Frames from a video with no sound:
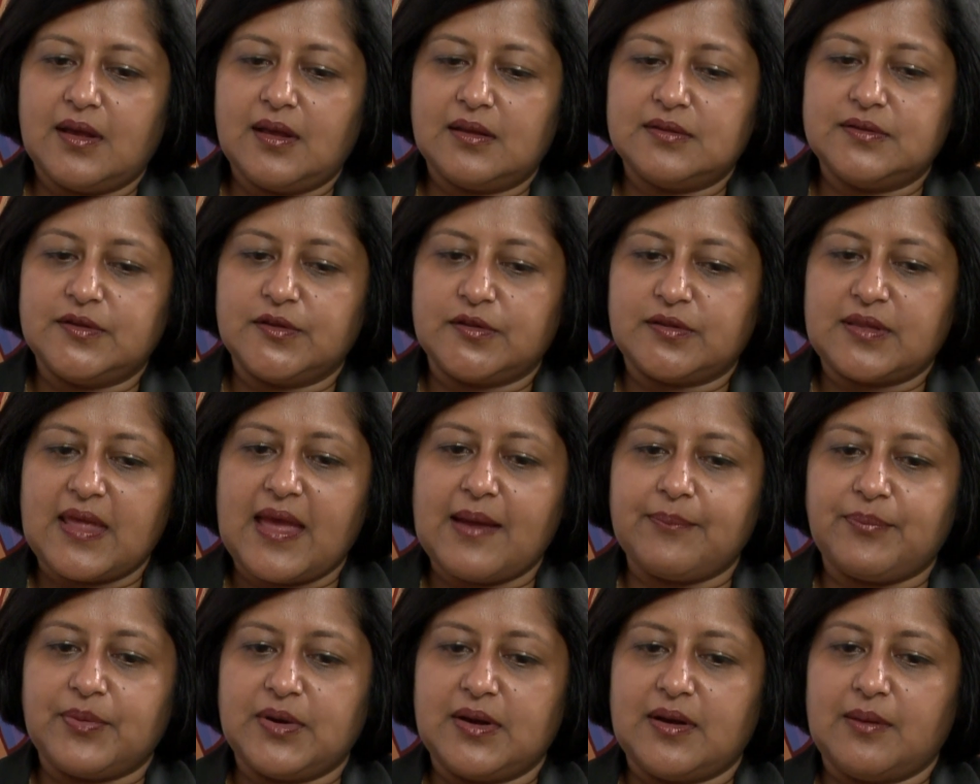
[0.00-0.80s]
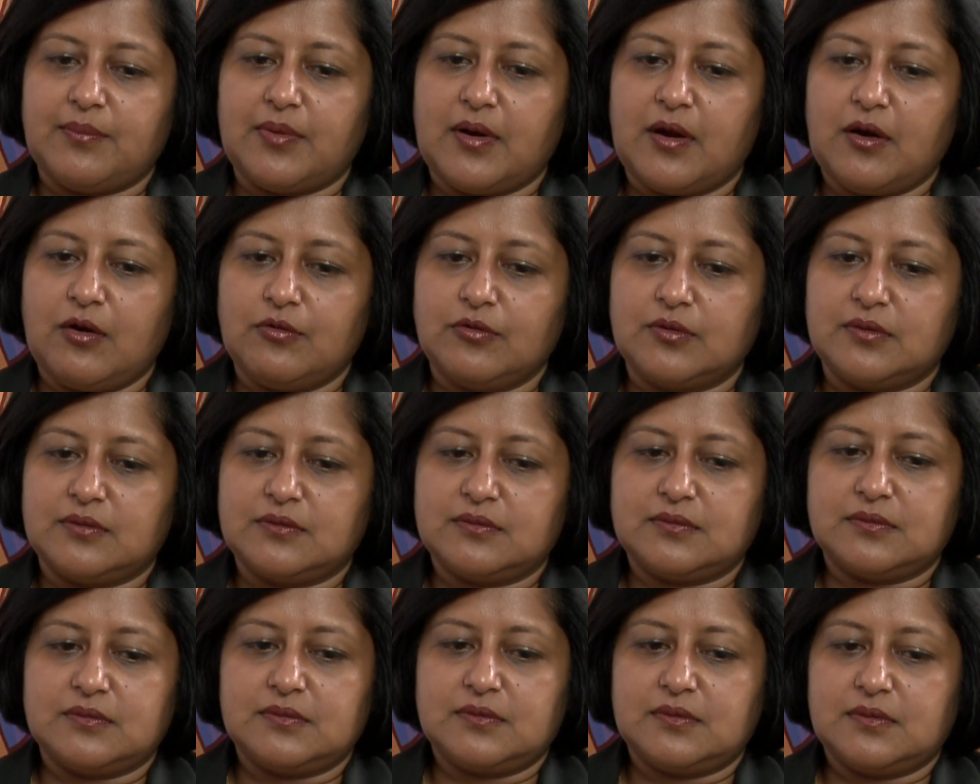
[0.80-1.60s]
This happened about,
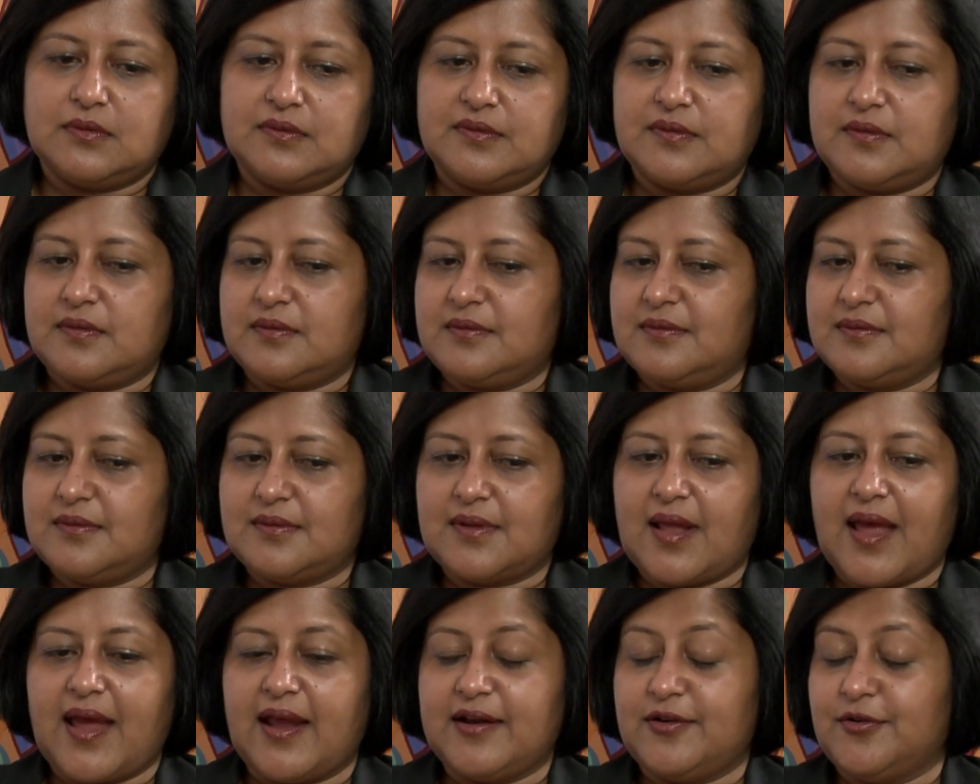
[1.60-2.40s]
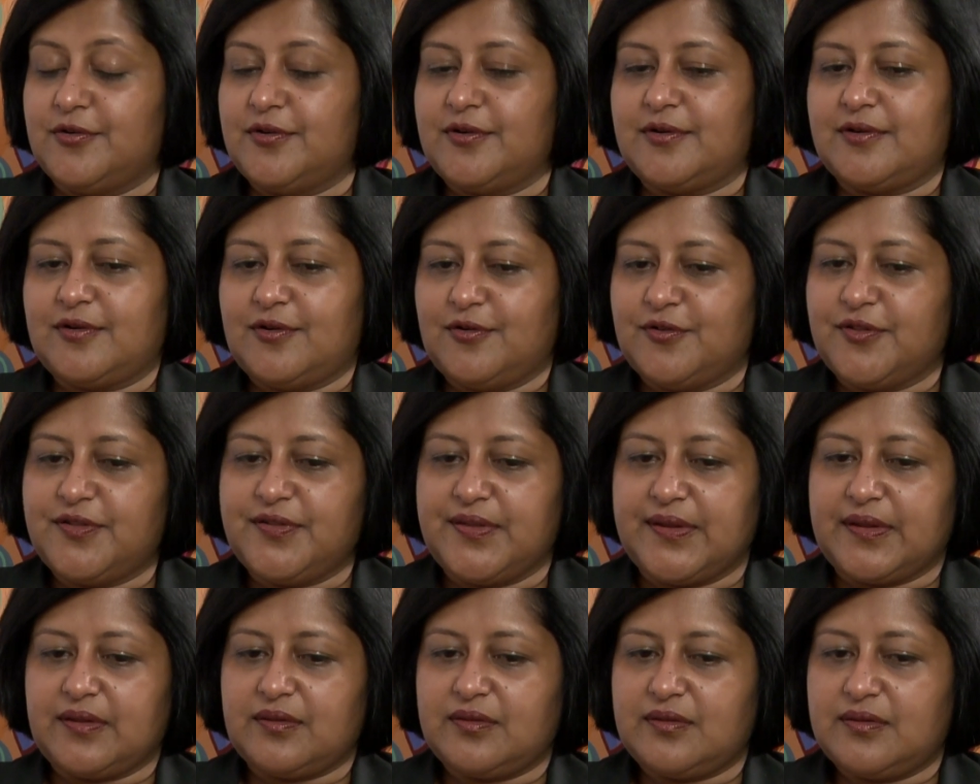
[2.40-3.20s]
I don't know,
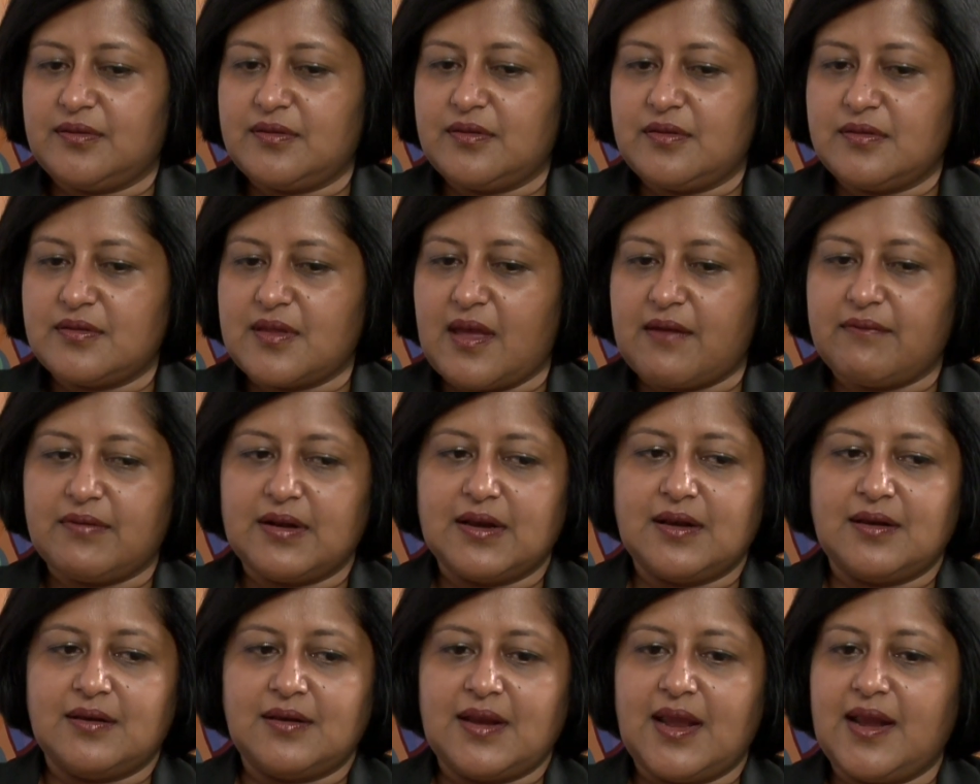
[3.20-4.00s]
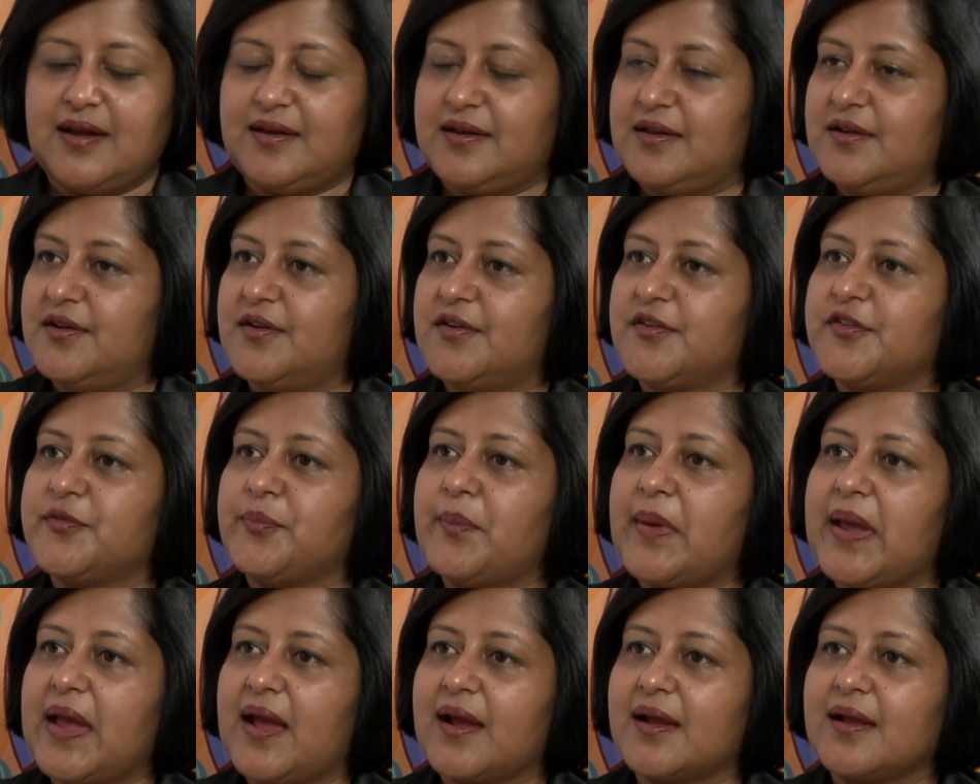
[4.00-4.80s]
6, 7, 8 years
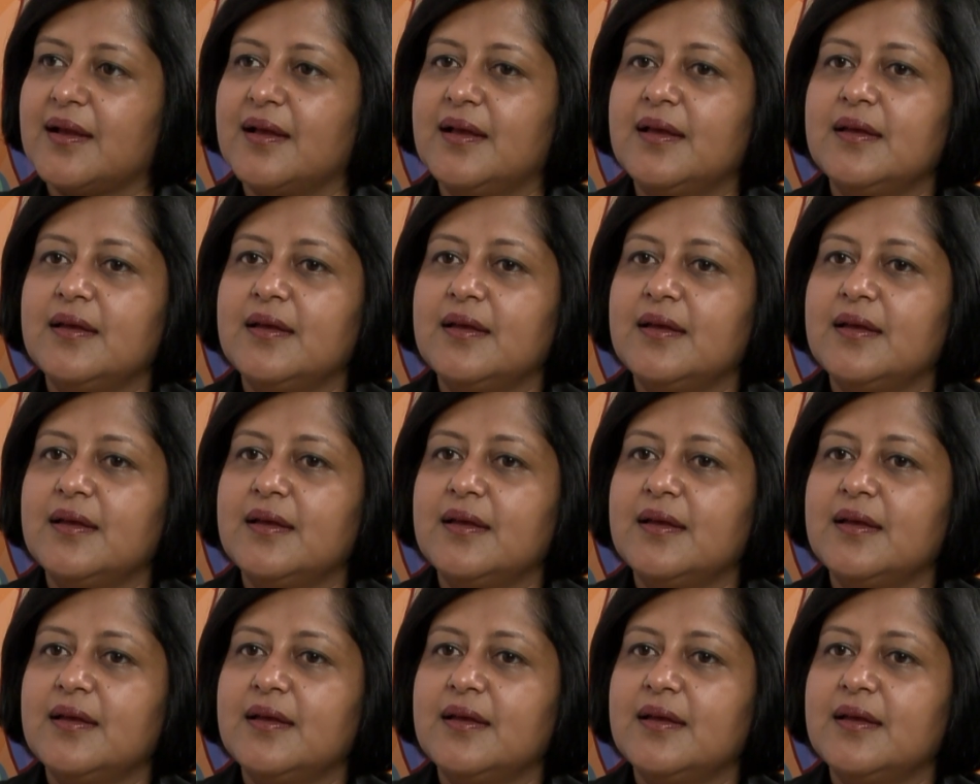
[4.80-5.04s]
back.